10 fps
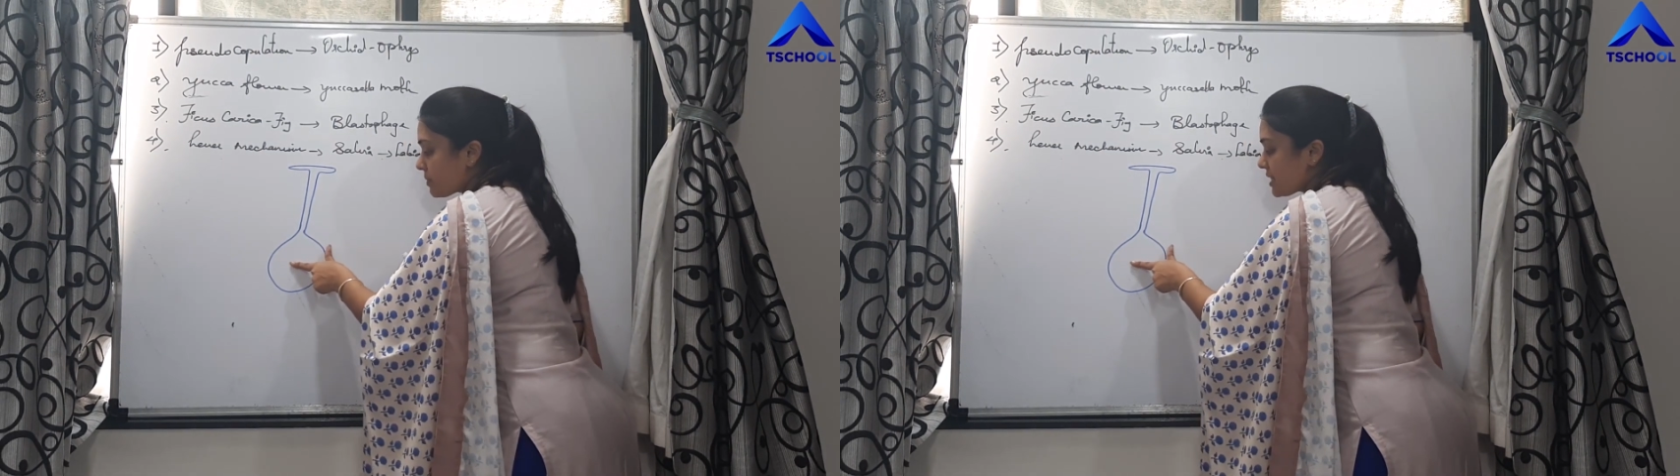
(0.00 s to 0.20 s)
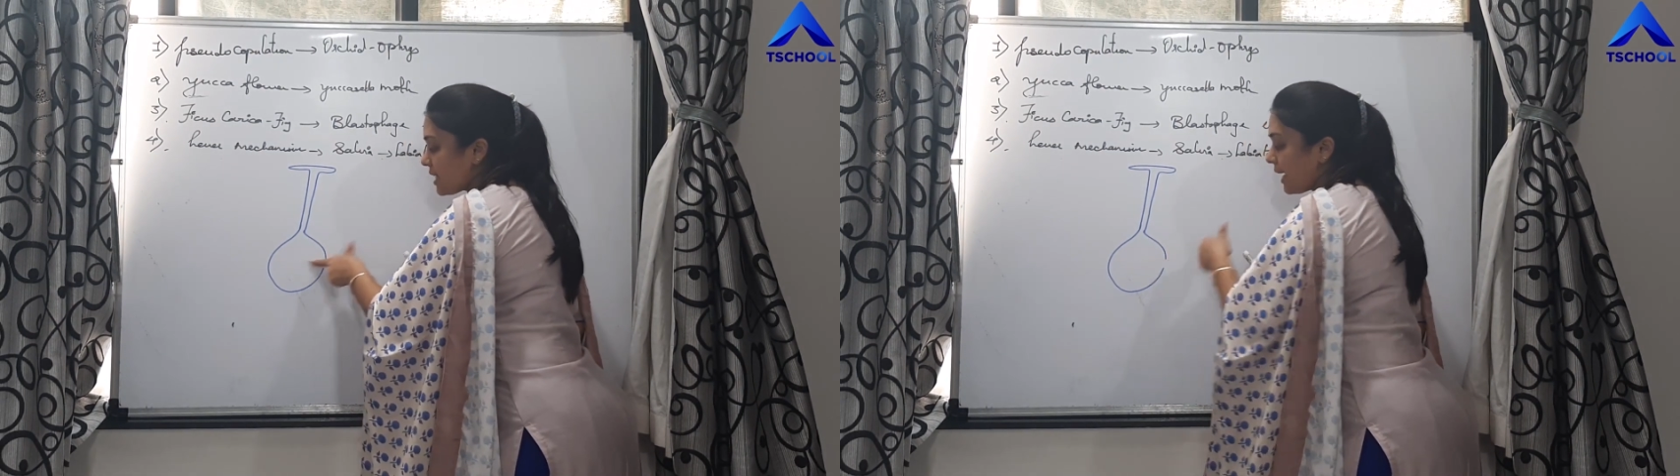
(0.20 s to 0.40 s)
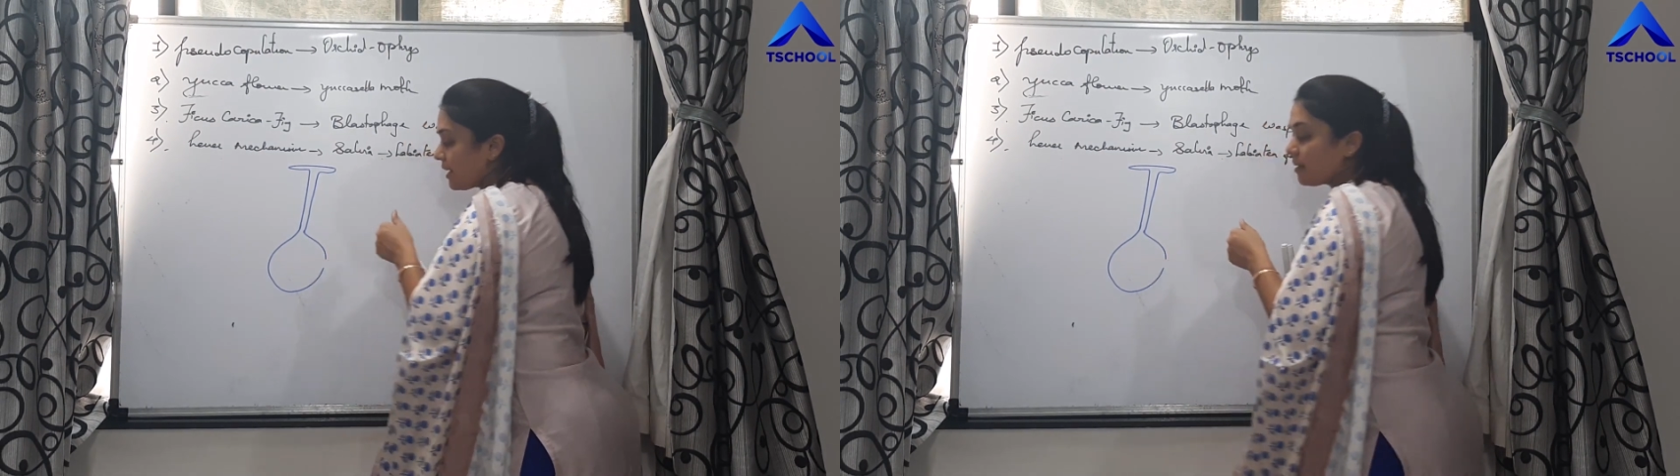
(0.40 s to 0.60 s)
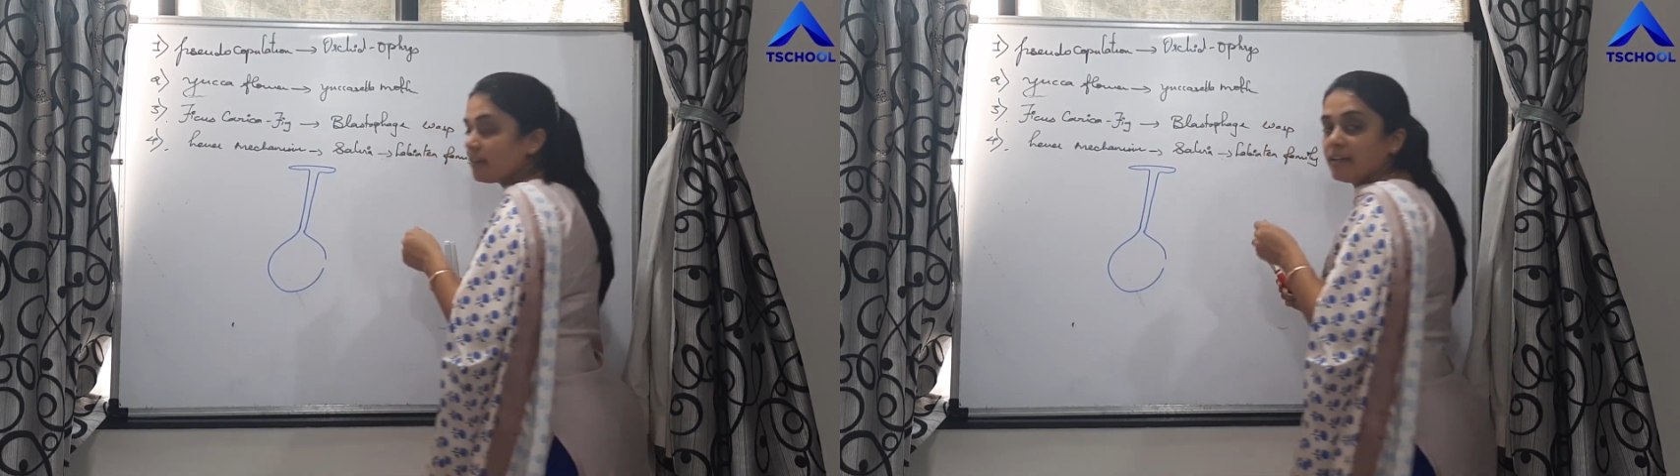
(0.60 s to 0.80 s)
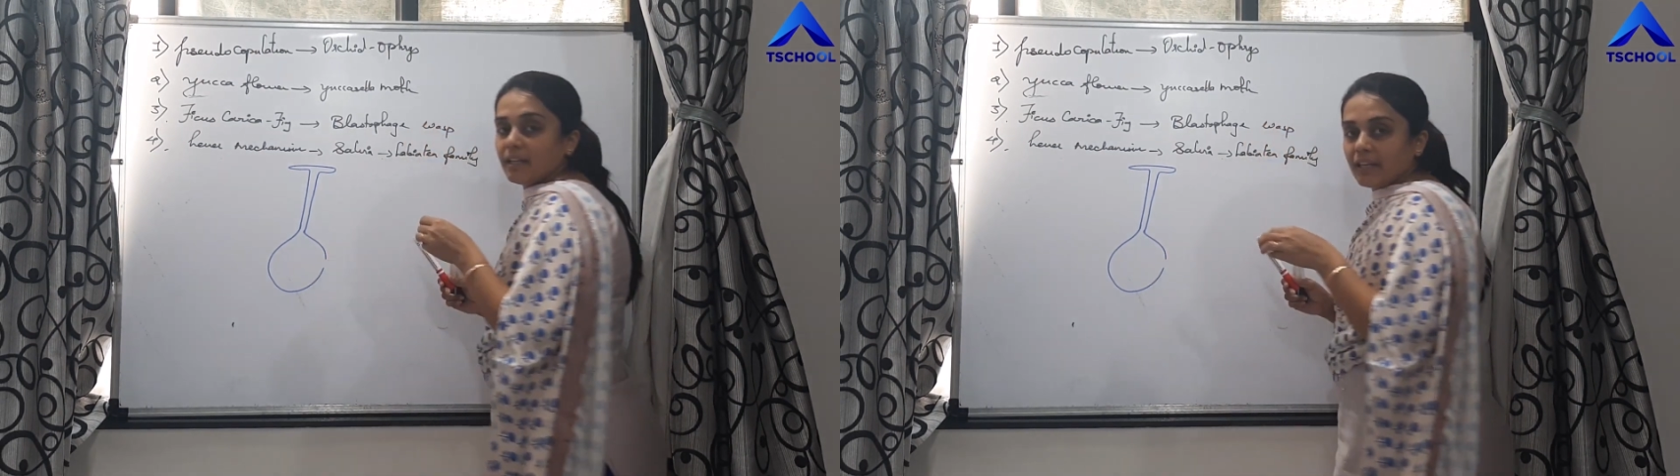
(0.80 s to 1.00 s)
side,
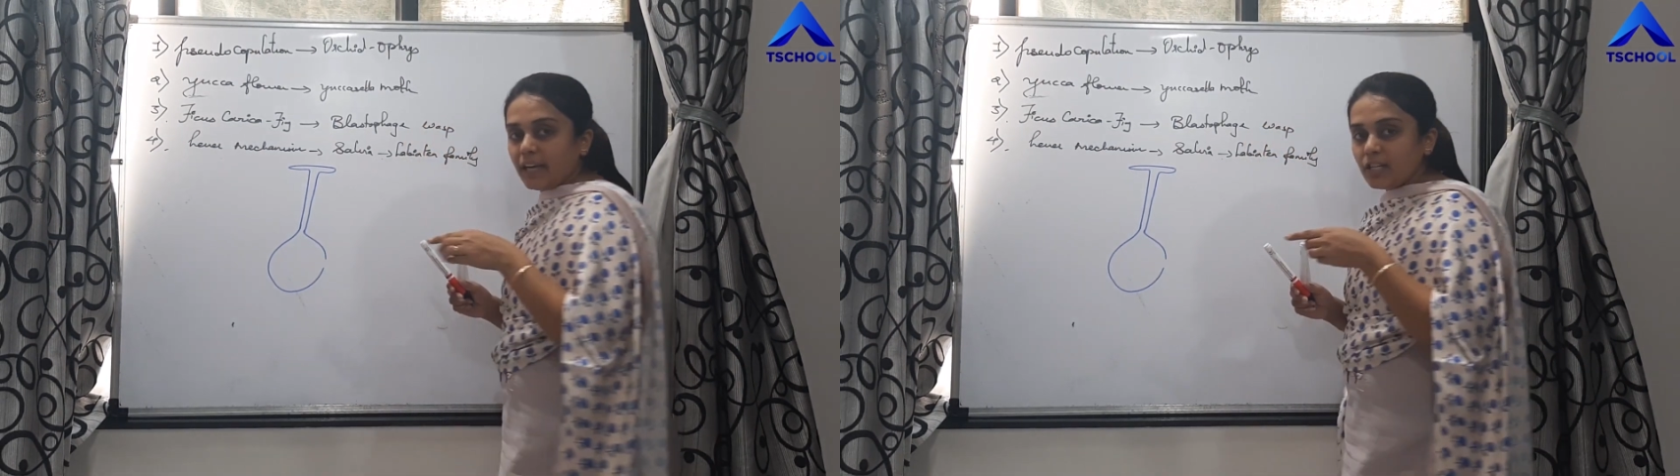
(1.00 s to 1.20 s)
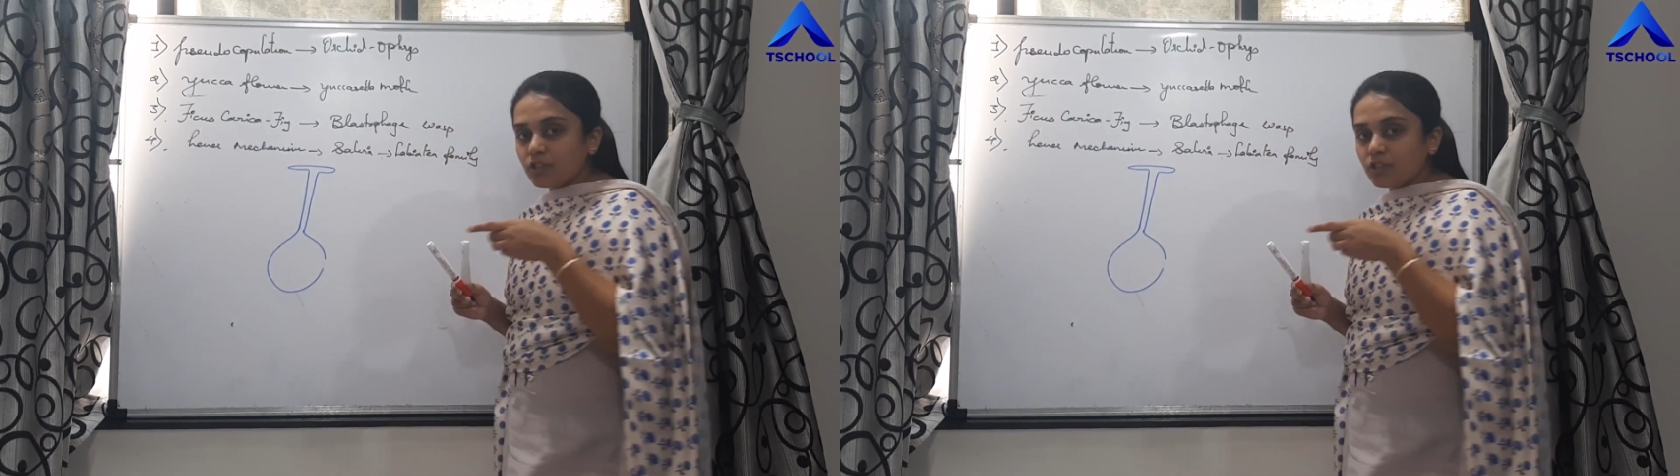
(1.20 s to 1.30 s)
right?